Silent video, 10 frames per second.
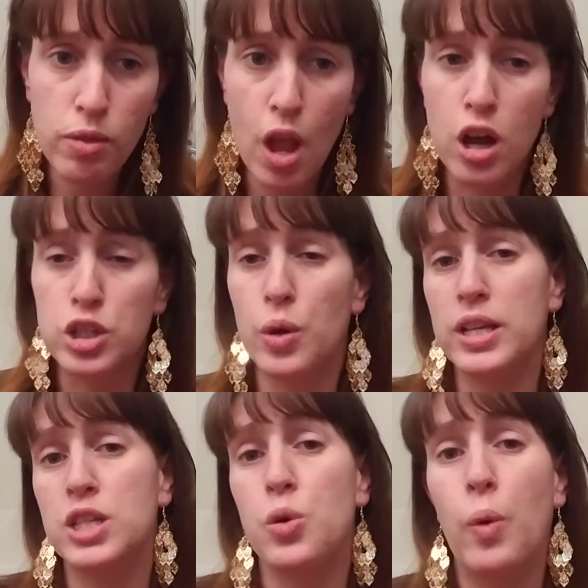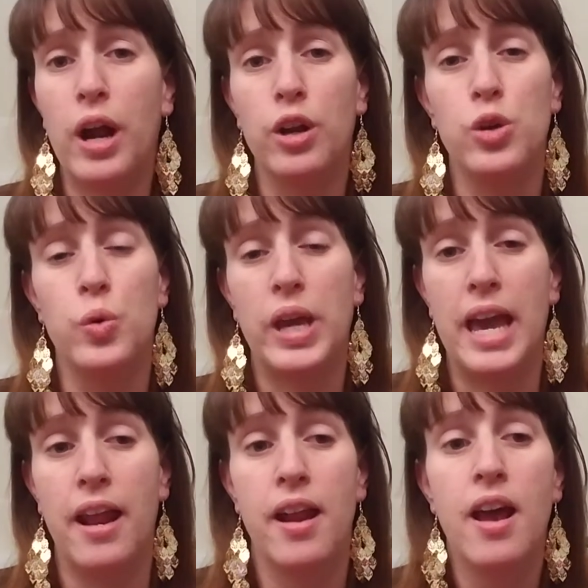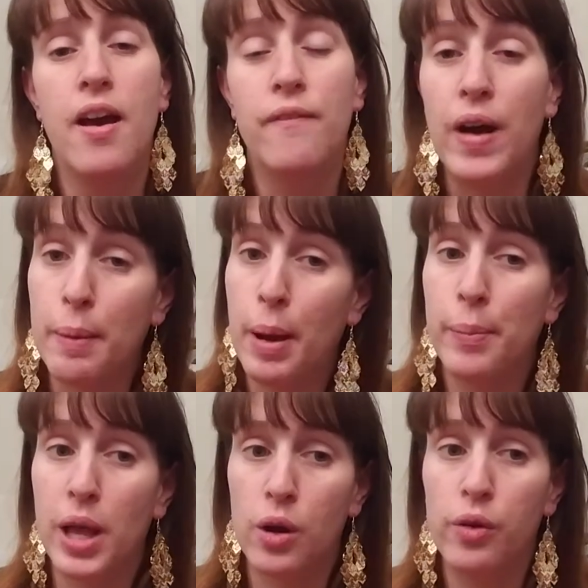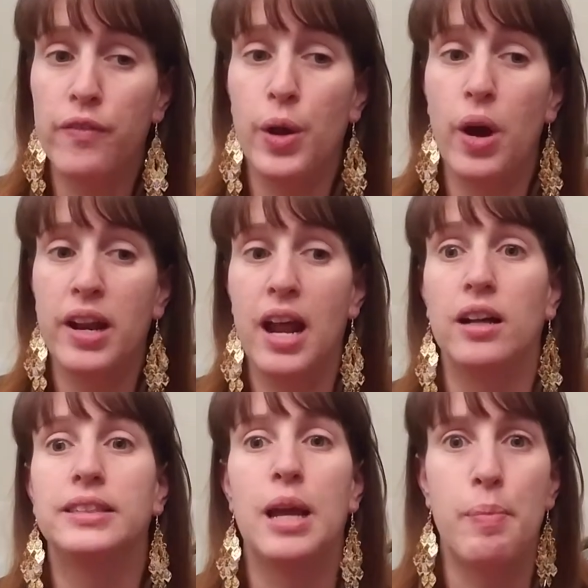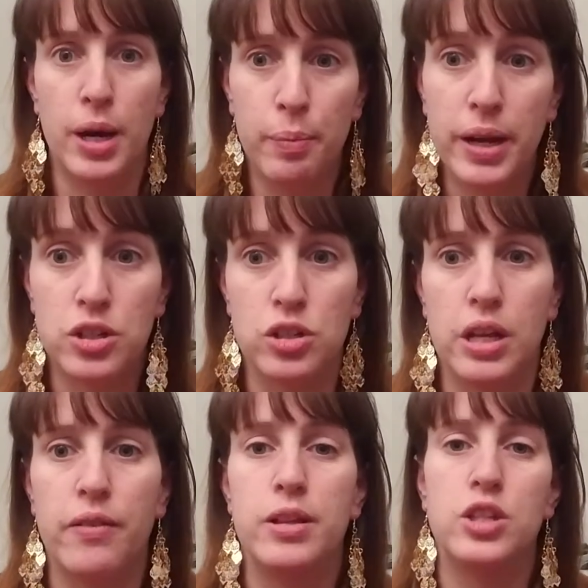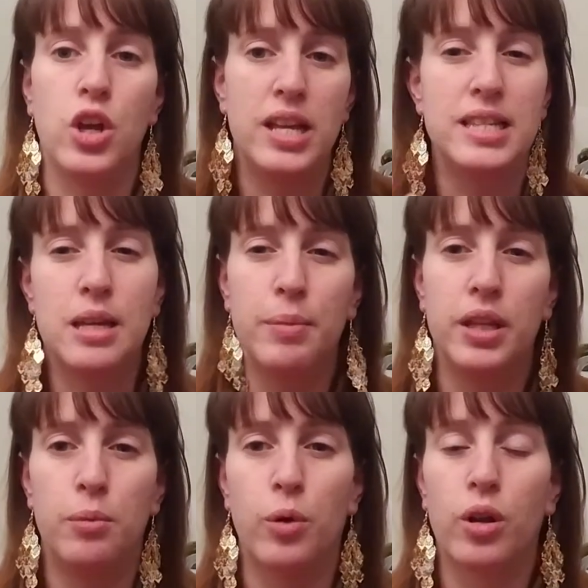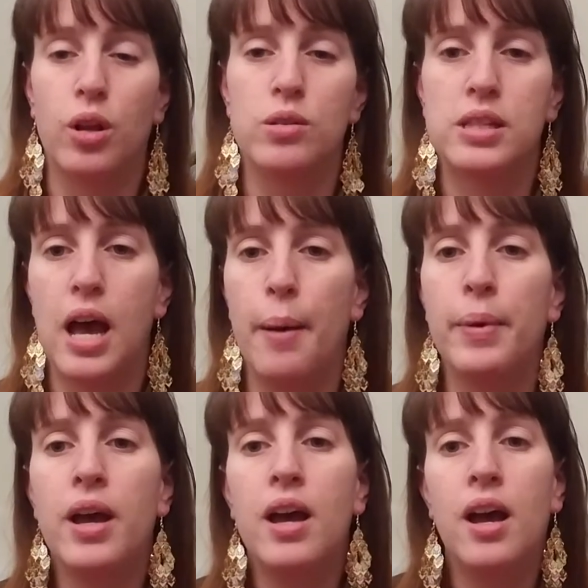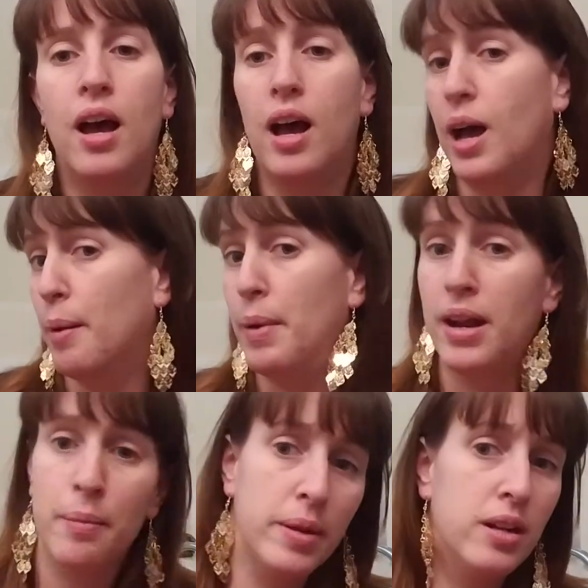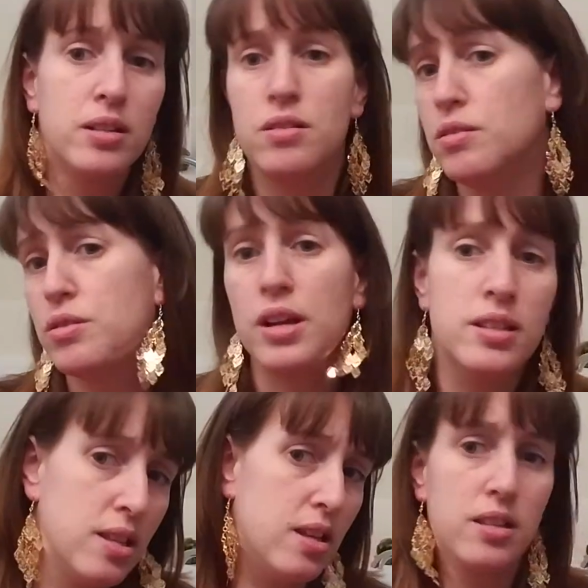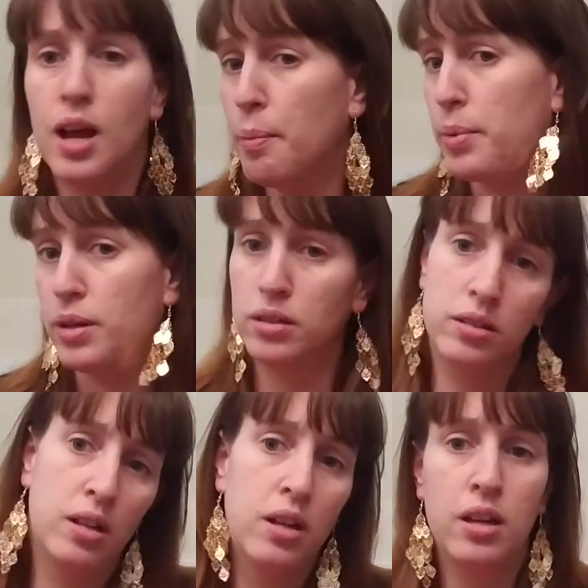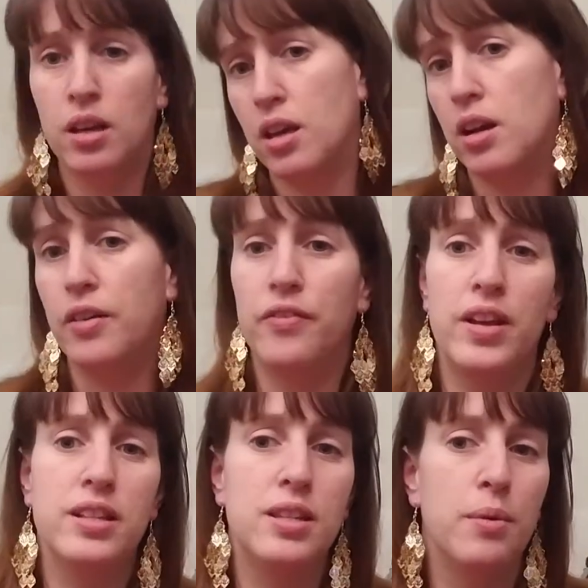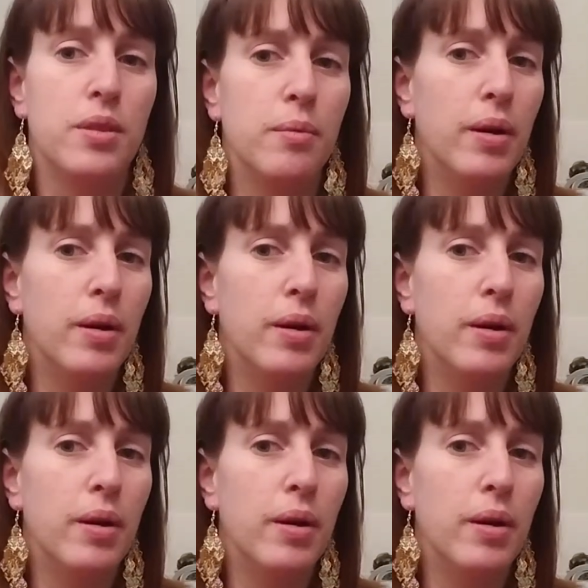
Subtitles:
Also, as to where you can find my blog review on it, I'll take better pictures of it so you can see them a little more close up. And I'm going to dress these up and get all fancy with them.